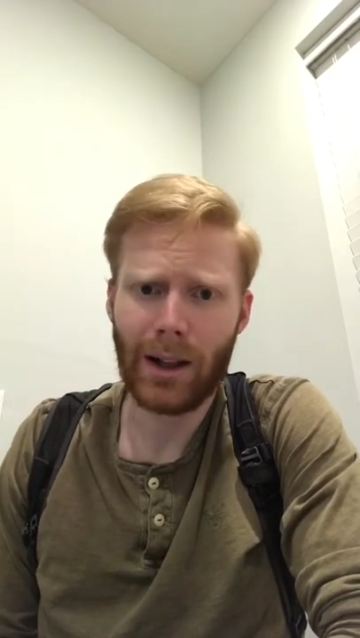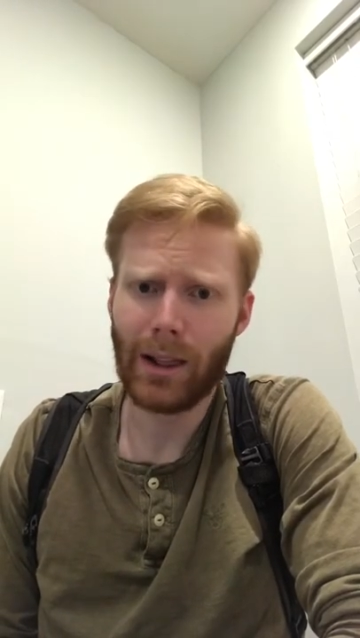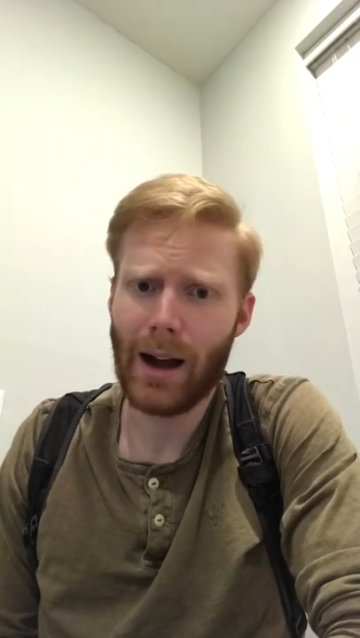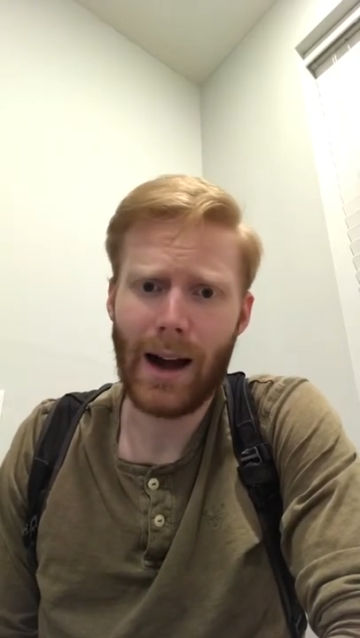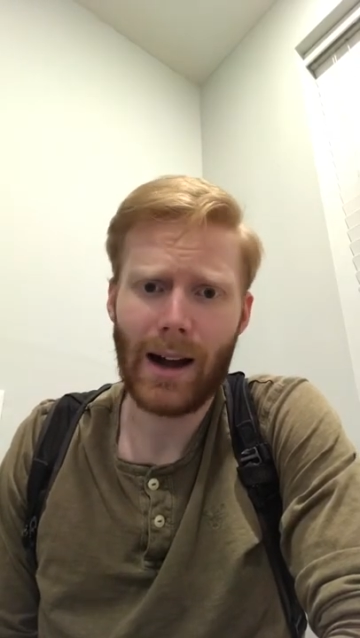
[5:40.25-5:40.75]

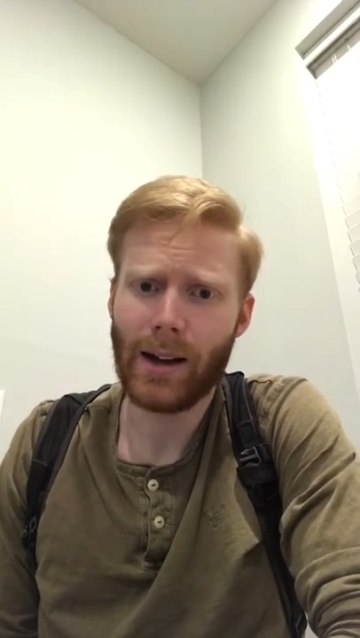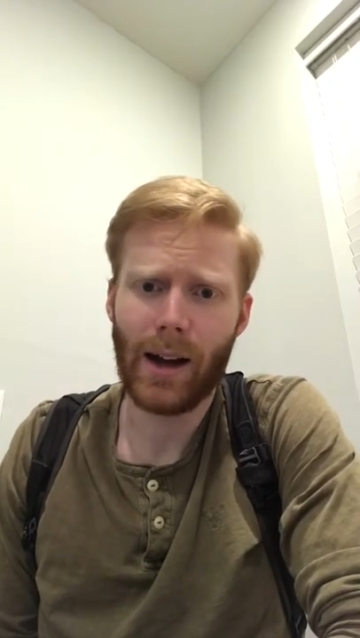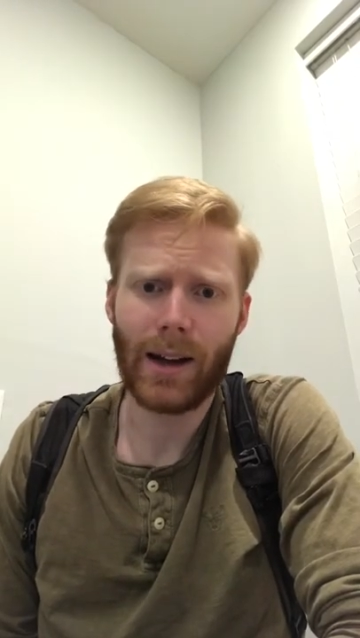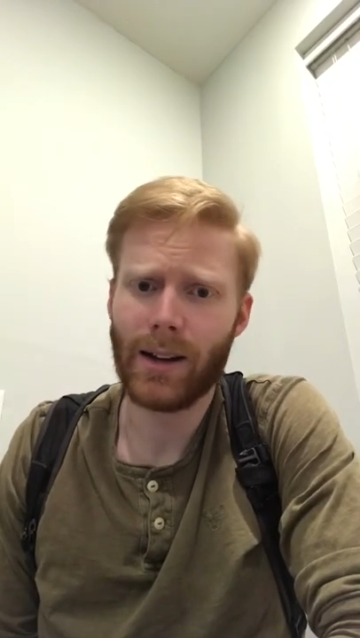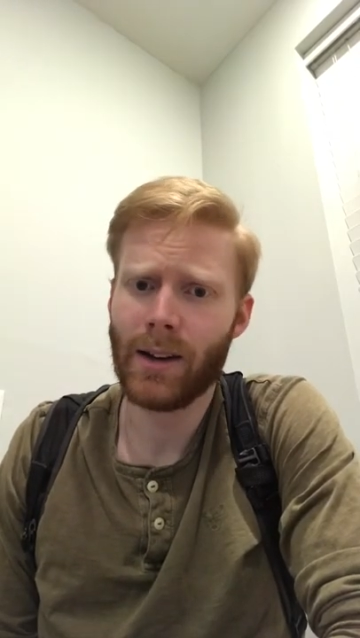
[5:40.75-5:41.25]
lot.
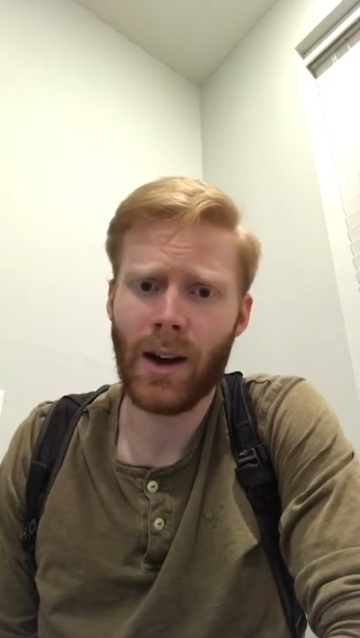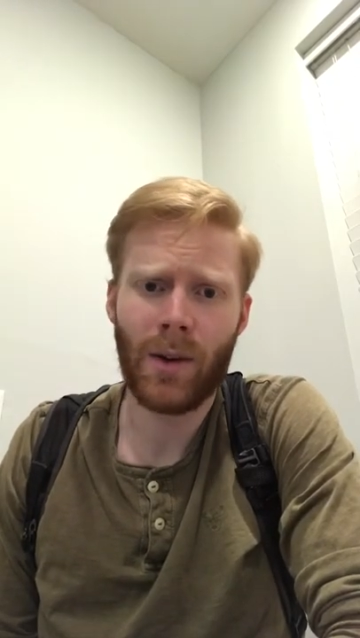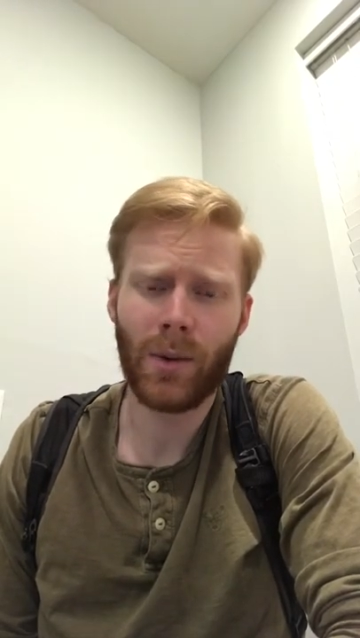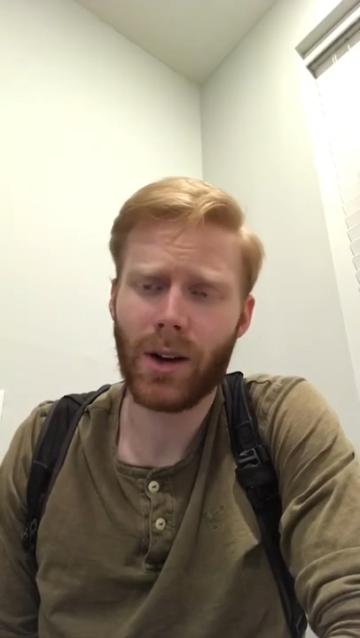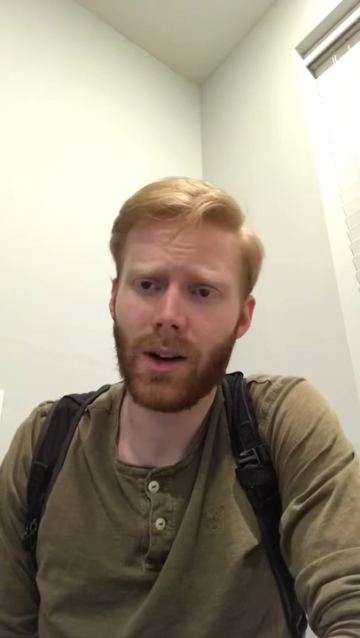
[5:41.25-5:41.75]
I did
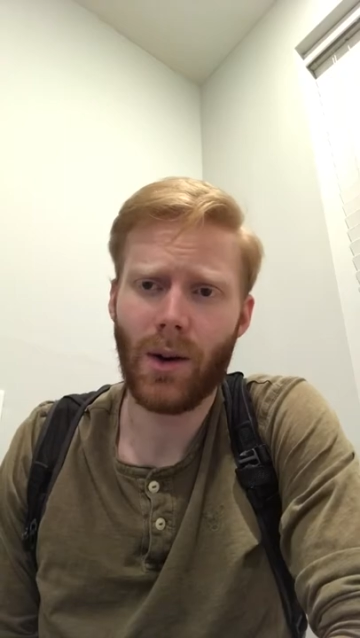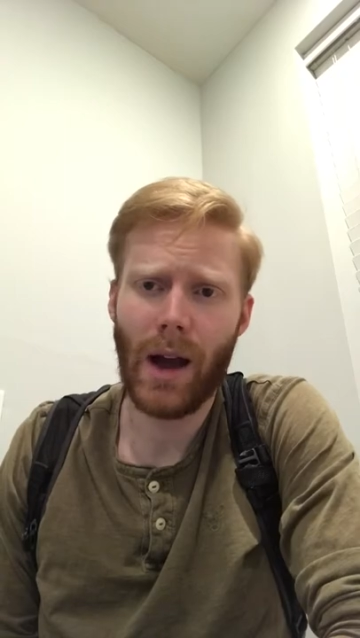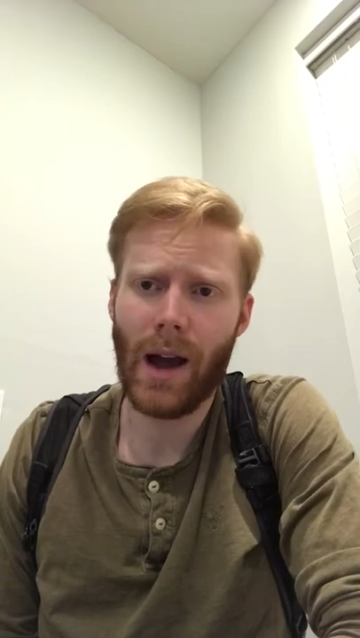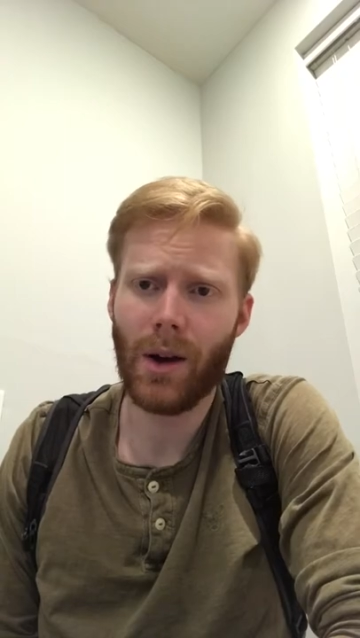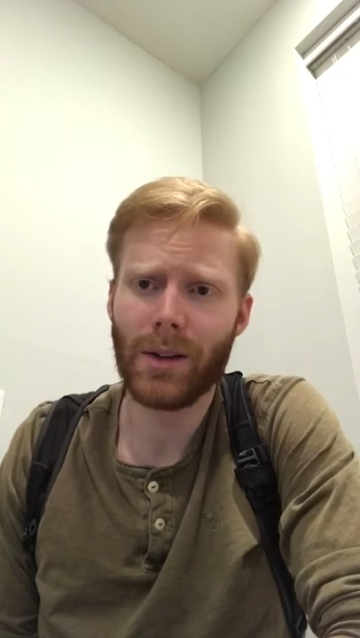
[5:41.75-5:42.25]
not want to go
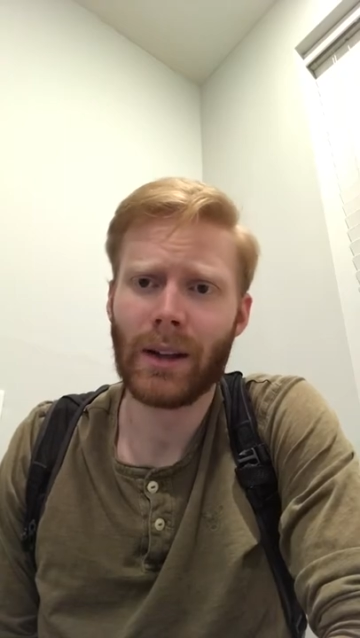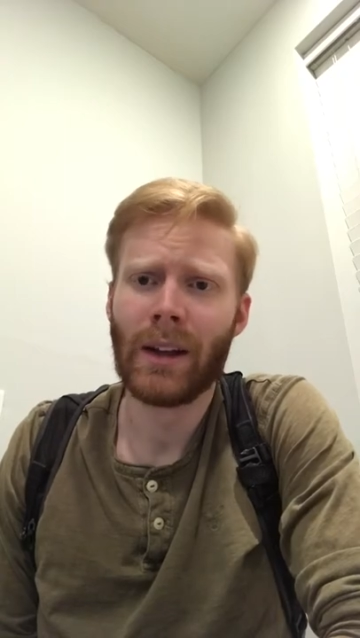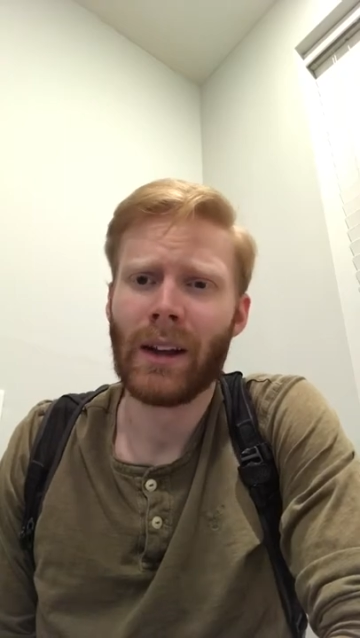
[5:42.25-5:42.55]
out.